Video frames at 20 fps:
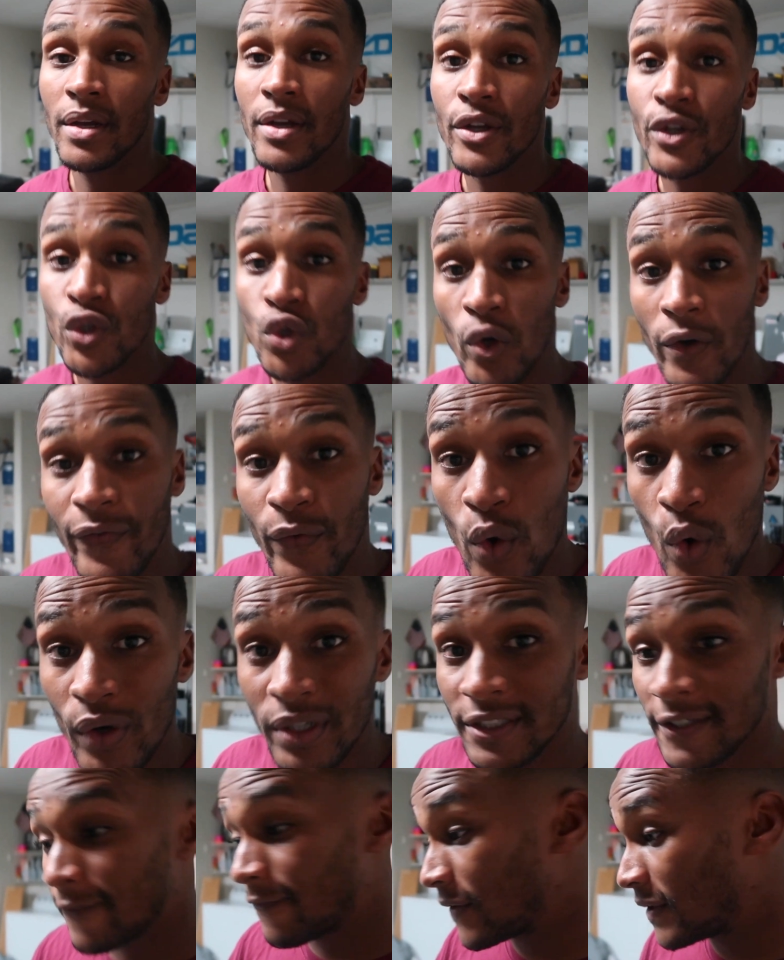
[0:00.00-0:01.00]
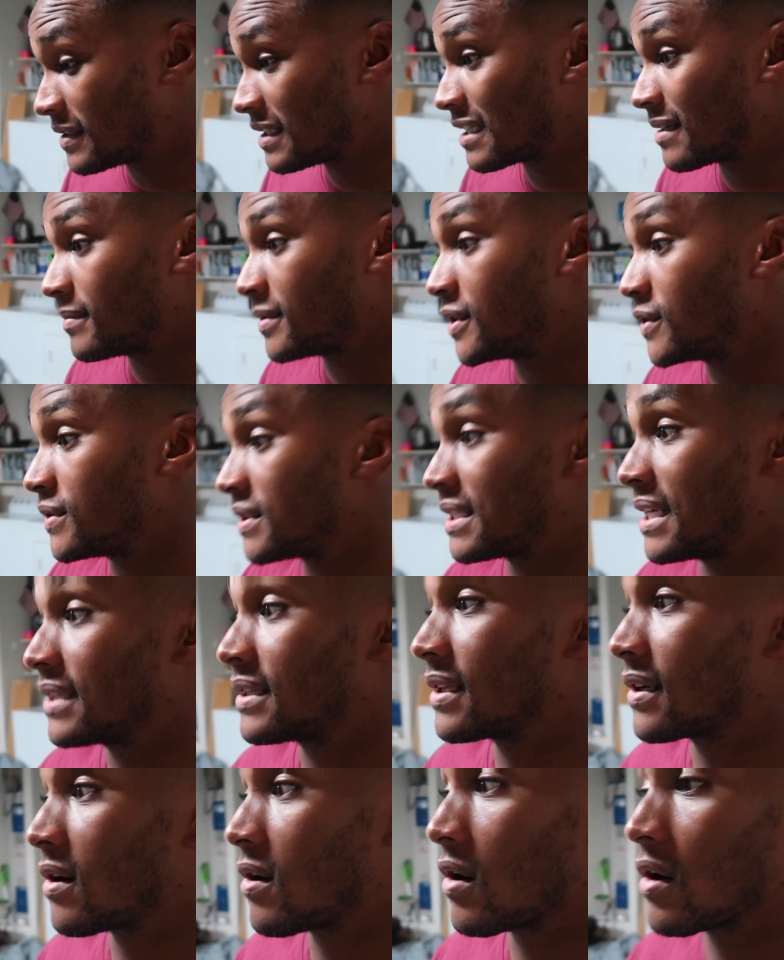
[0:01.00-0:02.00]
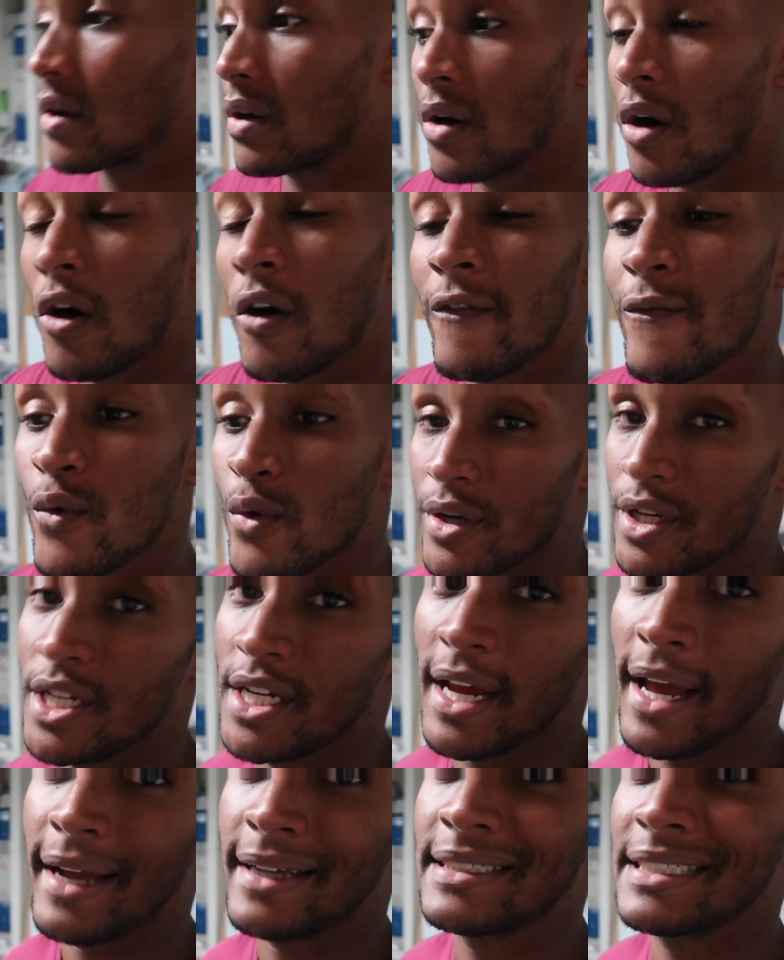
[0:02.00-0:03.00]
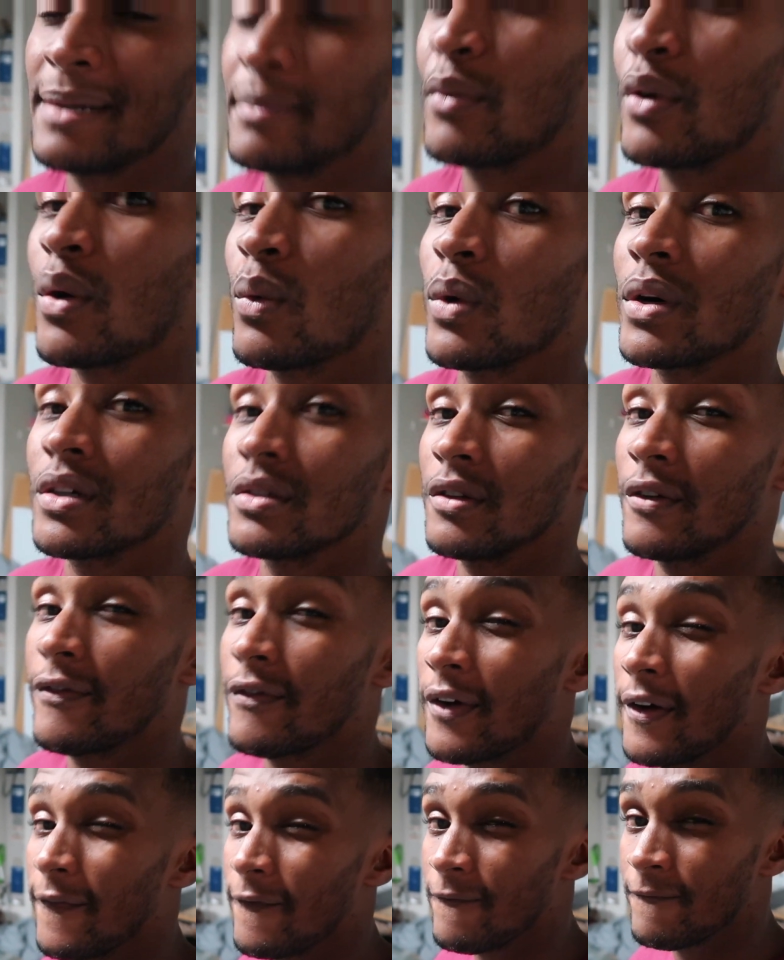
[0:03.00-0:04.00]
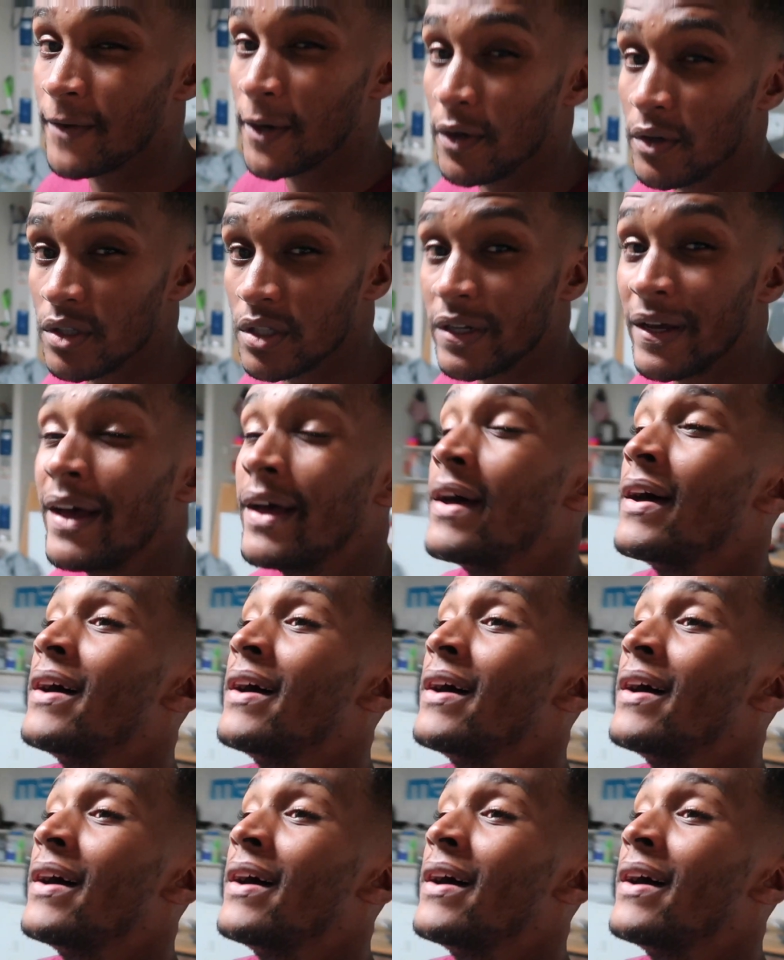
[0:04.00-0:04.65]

So of course, the first thing I'm gonna do is get the car on all 4 jacks, and I'm gonna work on the front first.